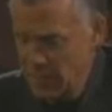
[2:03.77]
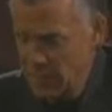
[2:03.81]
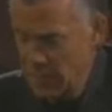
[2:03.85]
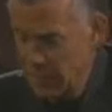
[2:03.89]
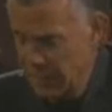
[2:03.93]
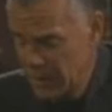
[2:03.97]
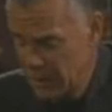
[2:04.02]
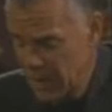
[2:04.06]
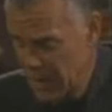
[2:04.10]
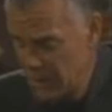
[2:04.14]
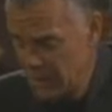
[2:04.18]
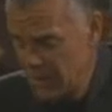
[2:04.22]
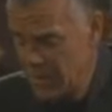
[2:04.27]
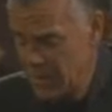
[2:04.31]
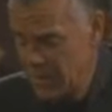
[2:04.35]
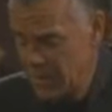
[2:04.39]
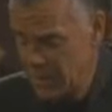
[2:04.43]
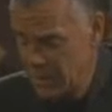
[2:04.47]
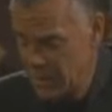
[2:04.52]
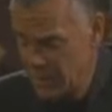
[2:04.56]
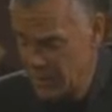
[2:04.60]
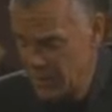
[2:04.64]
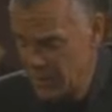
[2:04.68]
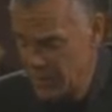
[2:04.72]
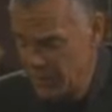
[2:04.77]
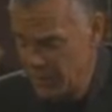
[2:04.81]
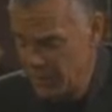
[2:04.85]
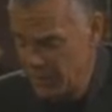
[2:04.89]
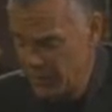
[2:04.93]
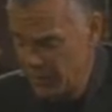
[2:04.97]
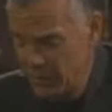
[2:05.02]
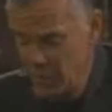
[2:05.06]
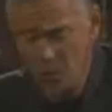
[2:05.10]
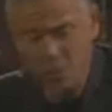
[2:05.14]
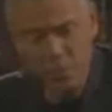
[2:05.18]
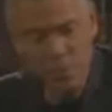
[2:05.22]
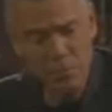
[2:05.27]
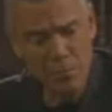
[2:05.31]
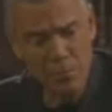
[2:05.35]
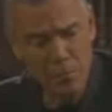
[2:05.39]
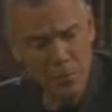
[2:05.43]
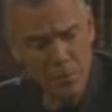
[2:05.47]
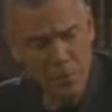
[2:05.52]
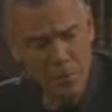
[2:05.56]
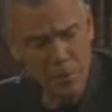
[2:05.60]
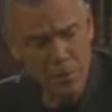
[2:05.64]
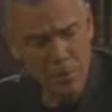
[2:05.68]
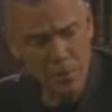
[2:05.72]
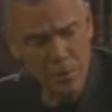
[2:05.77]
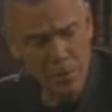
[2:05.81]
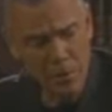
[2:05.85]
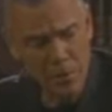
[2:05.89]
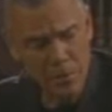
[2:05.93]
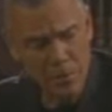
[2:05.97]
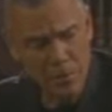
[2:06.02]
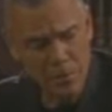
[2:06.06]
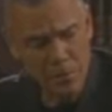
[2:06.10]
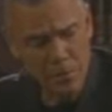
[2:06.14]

Perhaps it's time for you to move on.